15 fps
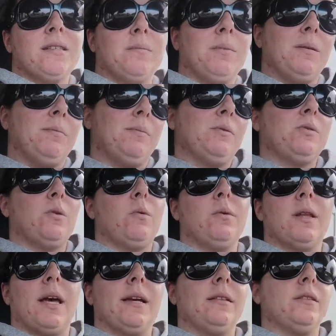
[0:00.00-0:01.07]
Some people don't
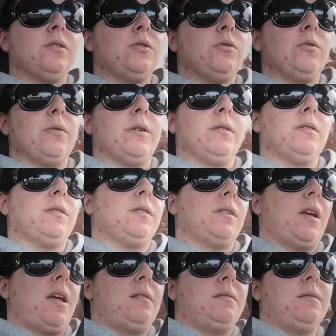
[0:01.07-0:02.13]
like the tutorials
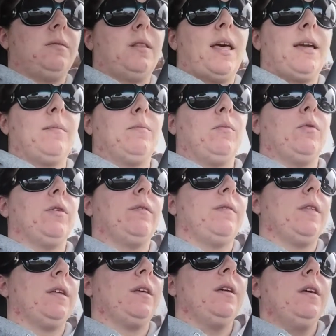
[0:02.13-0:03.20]
and like more of
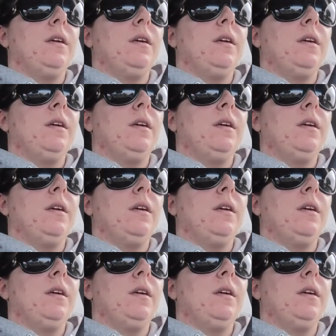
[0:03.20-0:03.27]
the